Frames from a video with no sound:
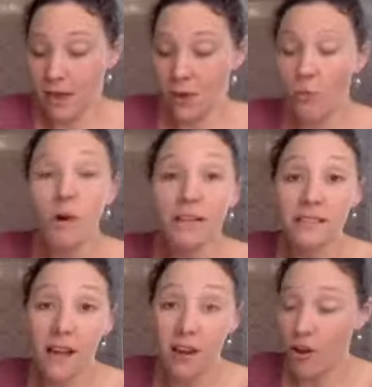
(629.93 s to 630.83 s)
Was
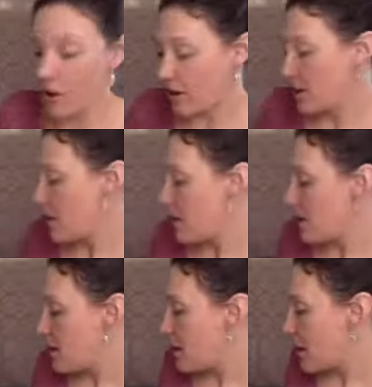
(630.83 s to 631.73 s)
not hard.
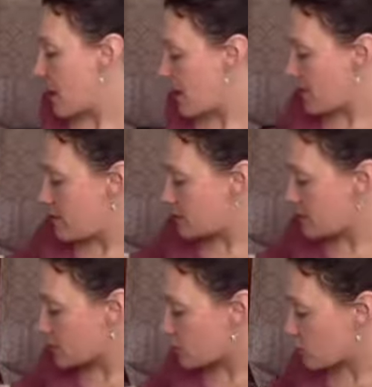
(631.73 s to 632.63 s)
Okay, and this
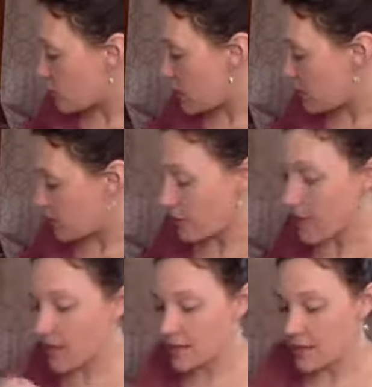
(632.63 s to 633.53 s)
is great for
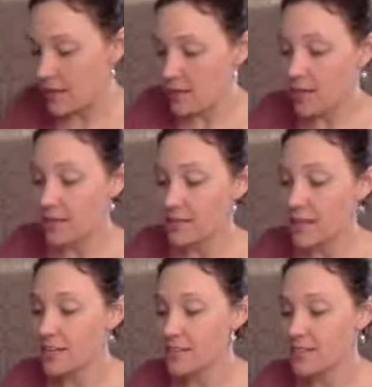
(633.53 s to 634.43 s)
that
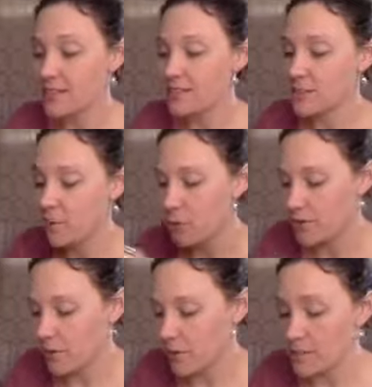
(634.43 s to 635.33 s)
digestive
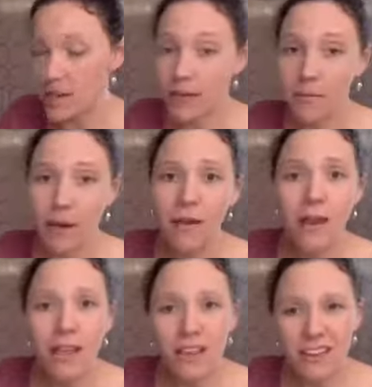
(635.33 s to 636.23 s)
support that we were talking about.
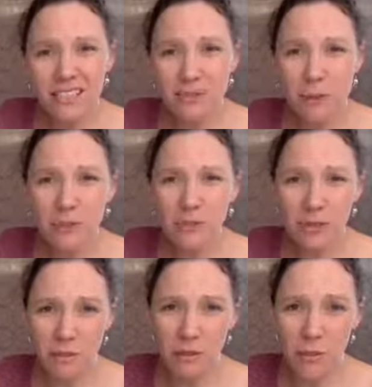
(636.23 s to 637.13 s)
You know, some people do
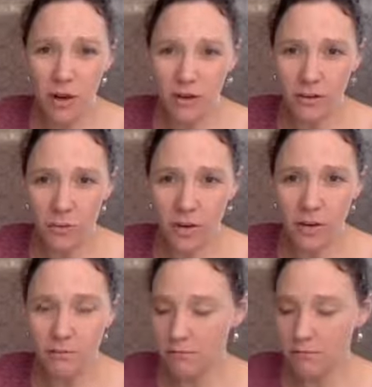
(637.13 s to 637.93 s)
lemon and water in the morning.